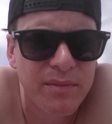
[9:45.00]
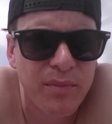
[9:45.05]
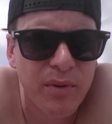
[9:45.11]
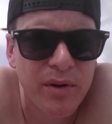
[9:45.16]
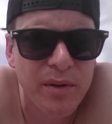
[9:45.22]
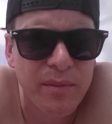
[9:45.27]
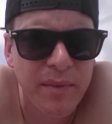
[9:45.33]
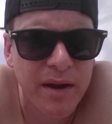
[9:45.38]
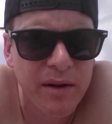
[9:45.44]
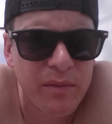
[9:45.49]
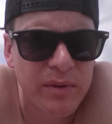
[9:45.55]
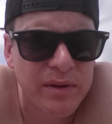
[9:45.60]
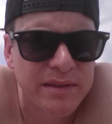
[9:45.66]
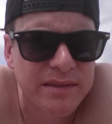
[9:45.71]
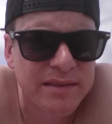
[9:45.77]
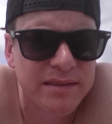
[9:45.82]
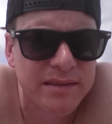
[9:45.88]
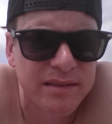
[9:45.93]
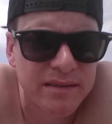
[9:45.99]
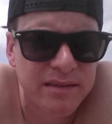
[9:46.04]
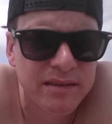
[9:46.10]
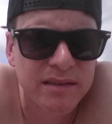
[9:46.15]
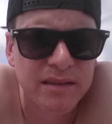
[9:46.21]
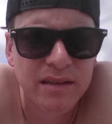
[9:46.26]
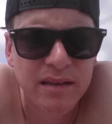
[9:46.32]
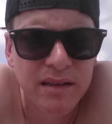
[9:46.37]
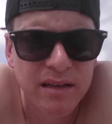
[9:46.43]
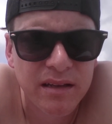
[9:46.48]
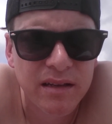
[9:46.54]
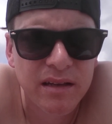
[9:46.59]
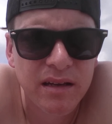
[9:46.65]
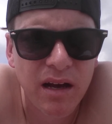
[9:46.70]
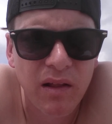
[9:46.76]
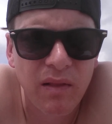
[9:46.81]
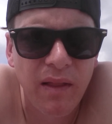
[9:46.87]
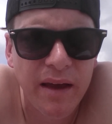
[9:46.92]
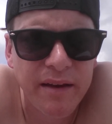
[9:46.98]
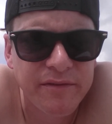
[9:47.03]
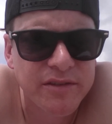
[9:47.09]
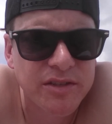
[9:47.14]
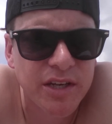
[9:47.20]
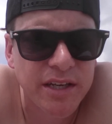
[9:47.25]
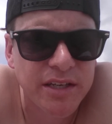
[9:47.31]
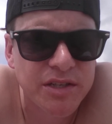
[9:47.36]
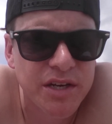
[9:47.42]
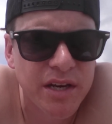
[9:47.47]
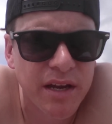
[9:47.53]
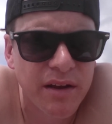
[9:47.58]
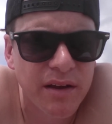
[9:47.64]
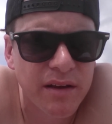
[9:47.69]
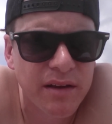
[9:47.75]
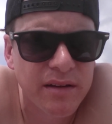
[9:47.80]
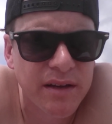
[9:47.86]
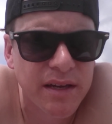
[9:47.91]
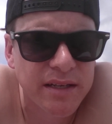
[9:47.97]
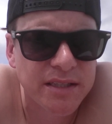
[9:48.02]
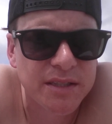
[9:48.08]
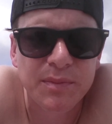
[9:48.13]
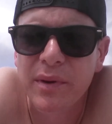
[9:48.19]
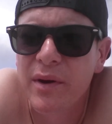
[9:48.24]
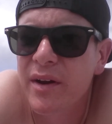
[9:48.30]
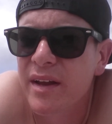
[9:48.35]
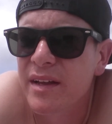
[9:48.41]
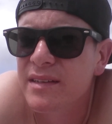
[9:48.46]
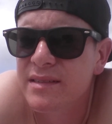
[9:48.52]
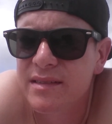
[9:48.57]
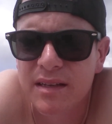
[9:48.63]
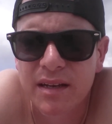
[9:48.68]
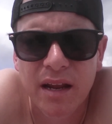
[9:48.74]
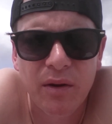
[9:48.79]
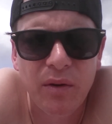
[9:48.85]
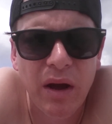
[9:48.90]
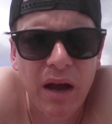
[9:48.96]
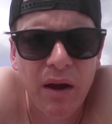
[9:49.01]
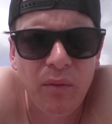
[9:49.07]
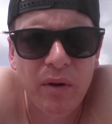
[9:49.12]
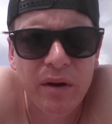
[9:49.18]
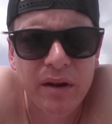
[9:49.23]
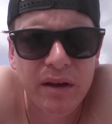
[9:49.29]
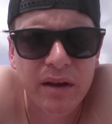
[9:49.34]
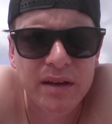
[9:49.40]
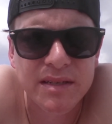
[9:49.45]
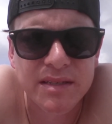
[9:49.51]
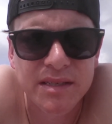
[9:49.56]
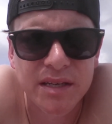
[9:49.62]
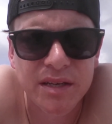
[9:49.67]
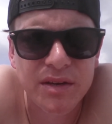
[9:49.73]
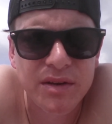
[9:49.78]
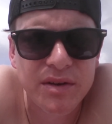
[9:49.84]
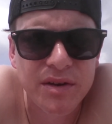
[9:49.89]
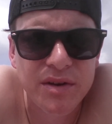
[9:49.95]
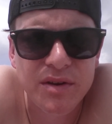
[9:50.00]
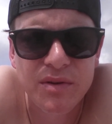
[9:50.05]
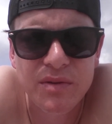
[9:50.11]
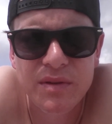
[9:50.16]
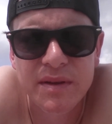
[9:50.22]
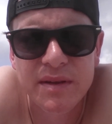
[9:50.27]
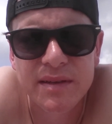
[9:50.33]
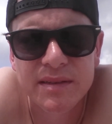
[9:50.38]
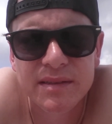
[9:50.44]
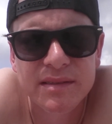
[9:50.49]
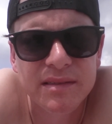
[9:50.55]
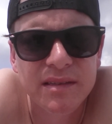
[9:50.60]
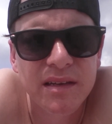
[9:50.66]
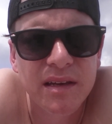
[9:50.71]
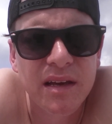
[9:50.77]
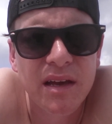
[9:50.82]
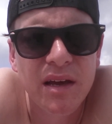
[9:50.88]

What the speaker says: Burning Man was a life-changing experience, and I want to continue to do these